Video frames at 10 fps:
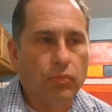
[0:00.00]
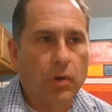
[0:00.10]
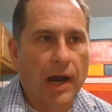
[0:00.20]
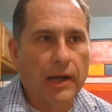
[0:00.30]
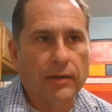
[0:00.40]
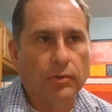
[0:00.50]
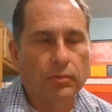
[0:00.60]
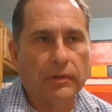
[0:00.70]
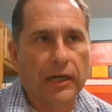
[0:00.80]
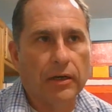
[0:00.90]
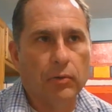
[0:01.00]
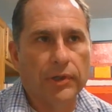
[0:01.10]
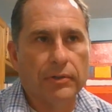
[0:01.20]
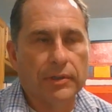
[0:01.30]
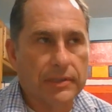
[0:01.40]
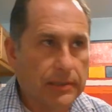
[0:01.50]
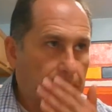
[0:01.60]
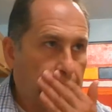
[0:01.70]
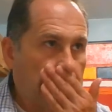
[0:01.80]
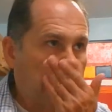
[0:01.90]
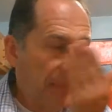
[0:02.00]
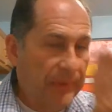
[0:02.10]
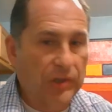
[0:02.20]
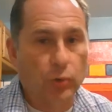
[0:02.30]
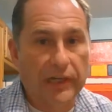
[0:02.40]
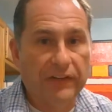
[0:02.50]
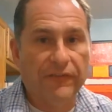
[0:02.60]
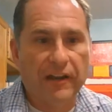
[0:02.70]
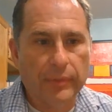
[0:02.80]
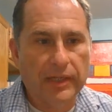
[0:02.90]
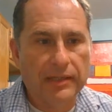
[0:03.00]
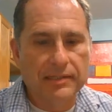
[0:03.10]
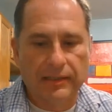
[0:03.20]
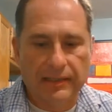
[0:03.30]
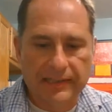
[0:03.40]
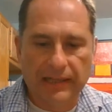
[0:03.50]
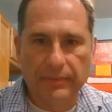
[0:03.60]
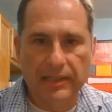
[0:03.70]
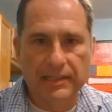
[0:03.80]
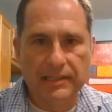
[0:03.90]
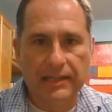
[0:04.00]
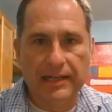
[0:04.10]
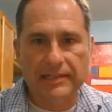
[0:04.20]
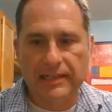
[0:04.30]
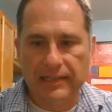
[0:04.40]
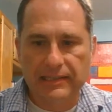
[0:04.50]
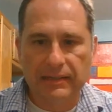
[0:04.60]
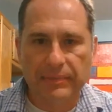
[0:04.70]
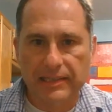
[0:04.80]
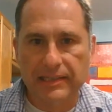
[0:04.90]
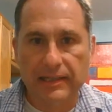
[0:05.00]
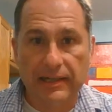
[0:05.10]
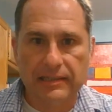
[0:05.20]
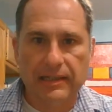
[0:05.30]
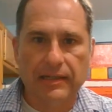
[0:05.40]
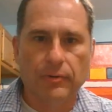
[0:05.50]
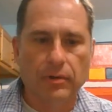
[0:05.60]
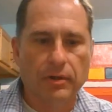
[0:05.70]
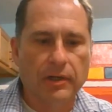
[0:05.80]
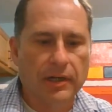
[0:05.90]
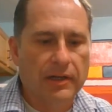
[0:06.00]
don't care whether it's, 25 minutes and then 10 minutes the next day and 10 minutes the next day, or